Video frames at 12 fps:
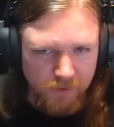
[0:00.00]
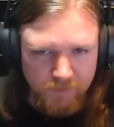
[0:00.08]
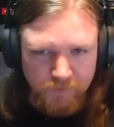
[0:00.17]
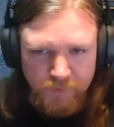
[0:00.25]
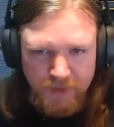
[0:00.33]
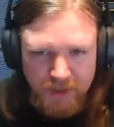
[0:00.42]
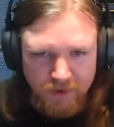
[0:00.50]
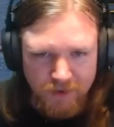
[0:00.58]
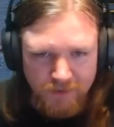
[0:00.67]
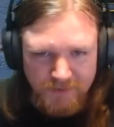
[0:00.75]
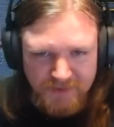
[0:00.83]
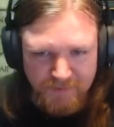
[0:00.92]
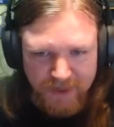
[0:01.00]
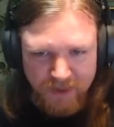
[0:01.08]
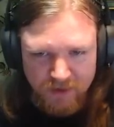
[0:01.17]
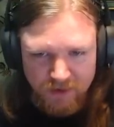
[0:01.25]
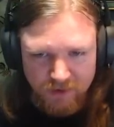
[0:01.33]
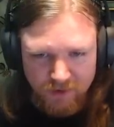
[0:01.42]
beat armies
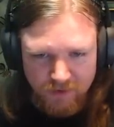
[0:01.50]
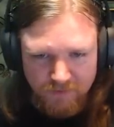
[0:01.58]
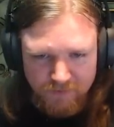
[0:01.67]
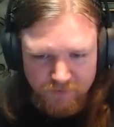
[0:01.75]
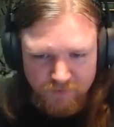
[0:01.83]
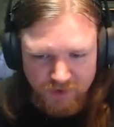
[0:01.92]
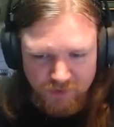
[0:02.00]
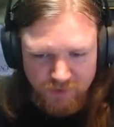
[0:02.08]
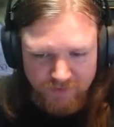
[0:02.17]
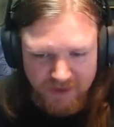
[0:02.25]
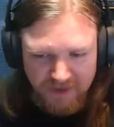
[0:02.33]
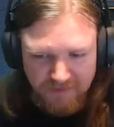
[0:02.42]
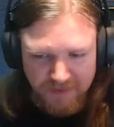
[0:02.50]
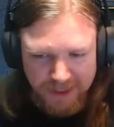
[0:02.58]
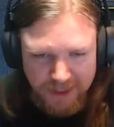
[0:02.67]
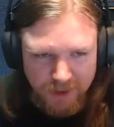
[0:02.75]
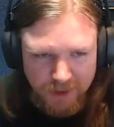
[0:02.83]
back that are trying to invade me.